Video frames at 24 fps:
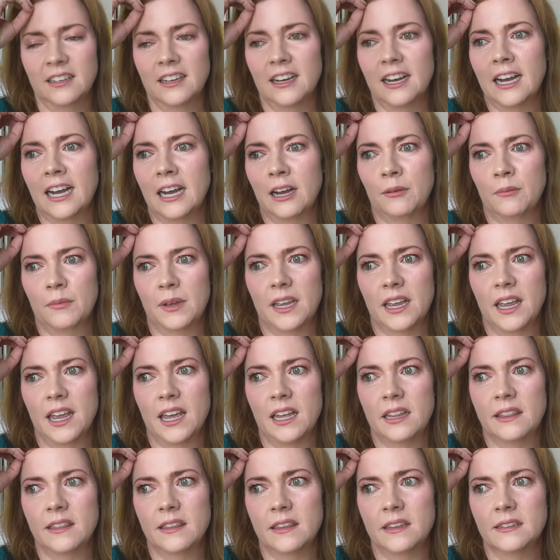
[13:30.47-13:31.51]
Um,
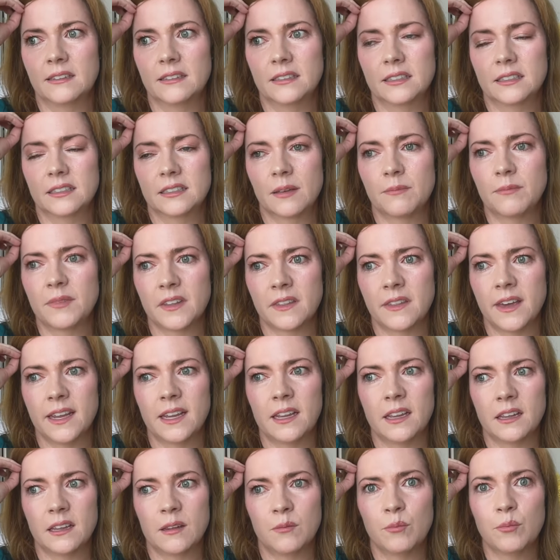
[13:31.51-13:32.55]
and something that
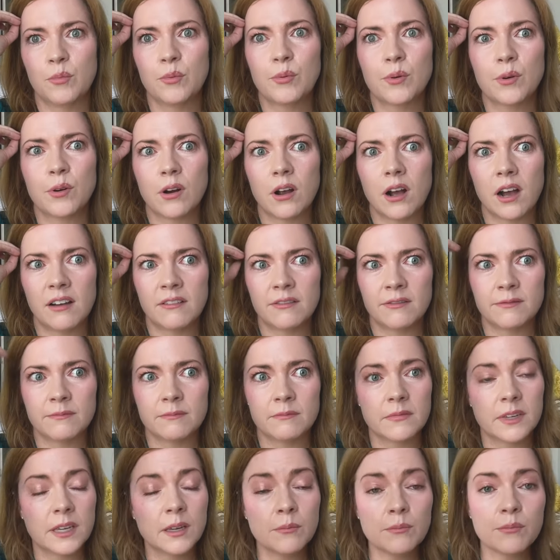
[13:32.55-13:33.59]
improv
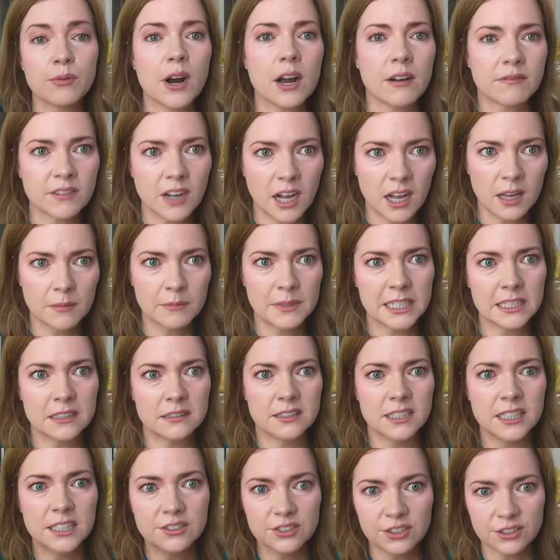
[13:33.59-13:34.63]
improv comedy
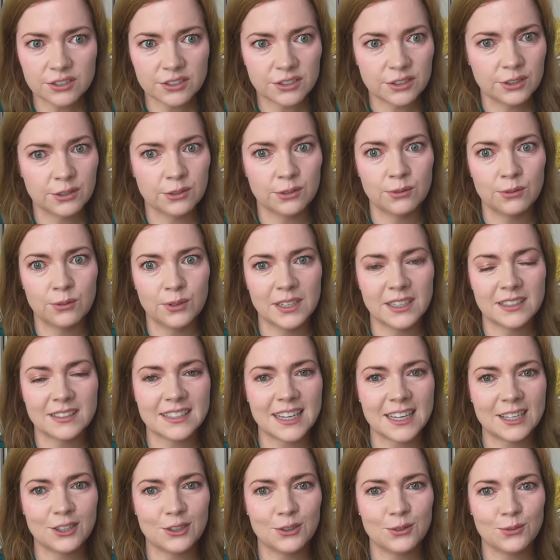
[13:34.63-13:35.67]
teaches you is
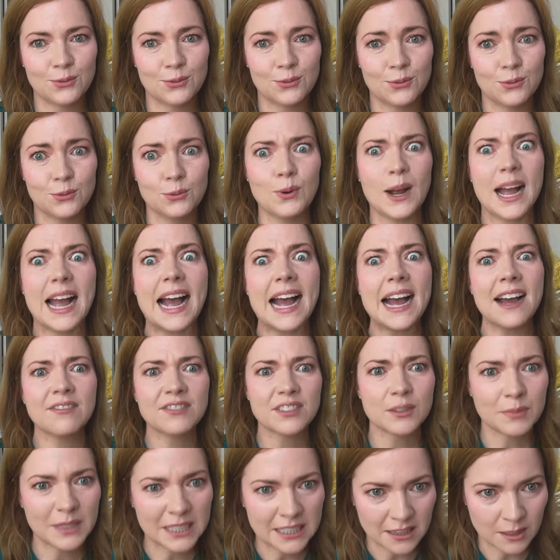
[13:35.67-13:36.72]
that you you have
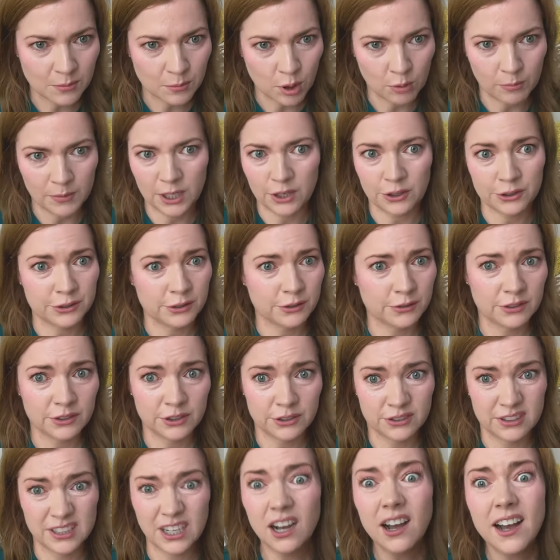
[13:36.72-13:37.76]
to be in the moment or you're
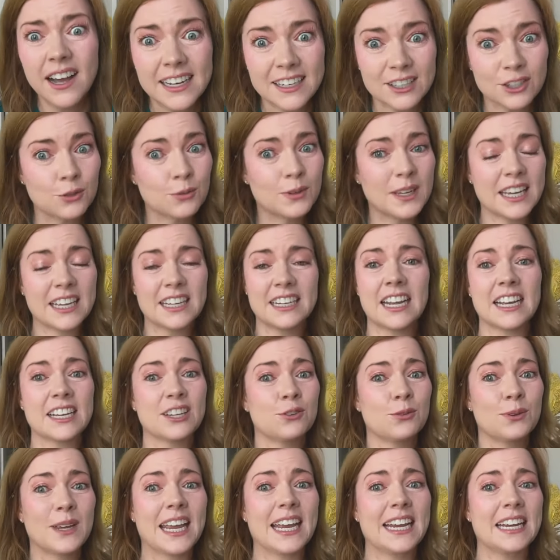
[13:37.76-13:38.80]
you're done. You cannot
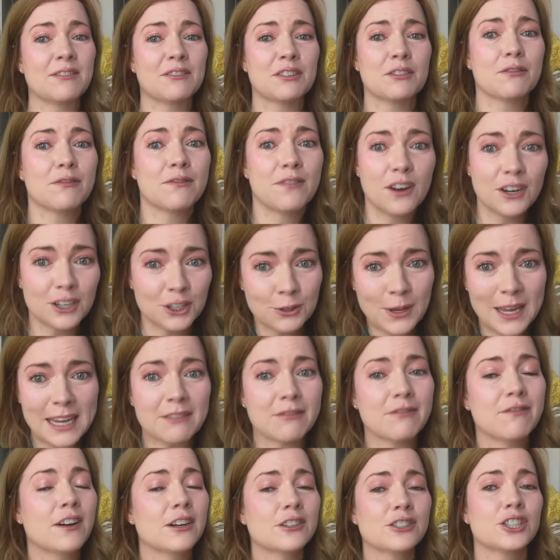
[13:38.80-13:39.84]
you can't even you
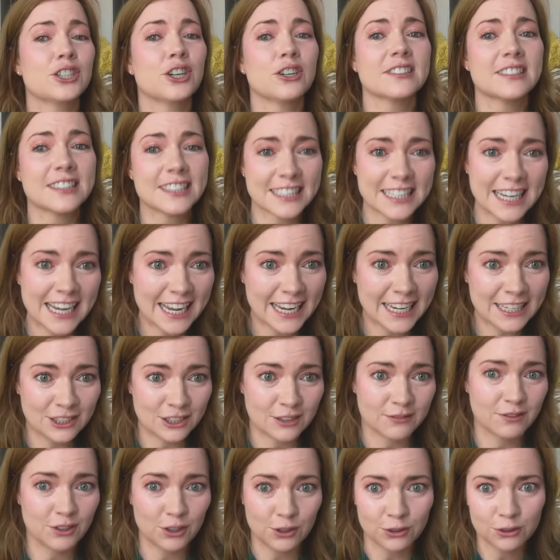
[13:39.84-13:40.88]
can't function on stage
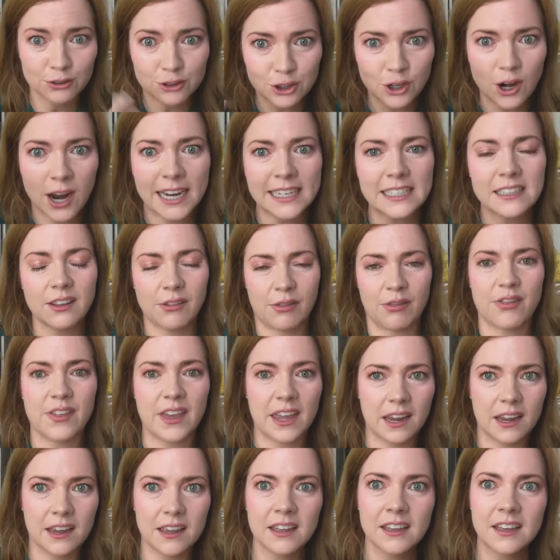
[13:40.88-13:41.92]
if you're trying to
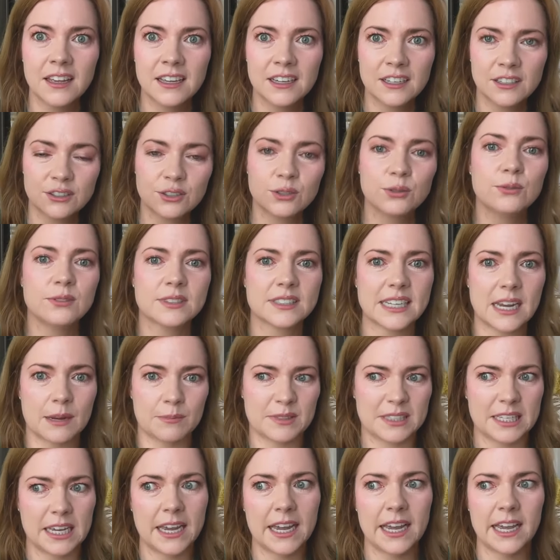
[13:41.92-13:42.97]
think two
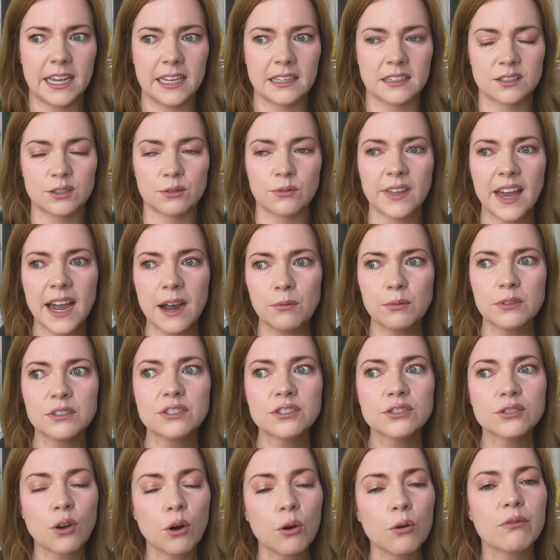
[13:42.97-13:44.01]
steps ahead. So that was
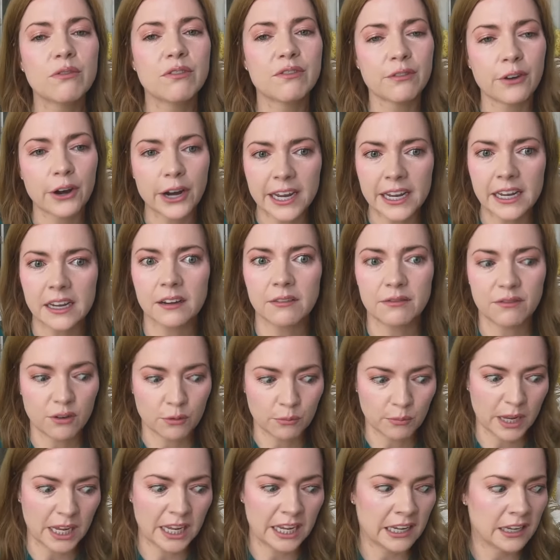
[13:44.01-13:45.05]
so freeing
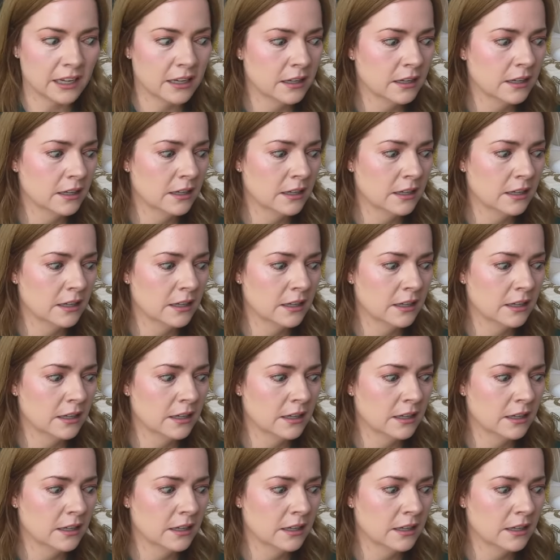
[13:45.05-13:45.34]
for me,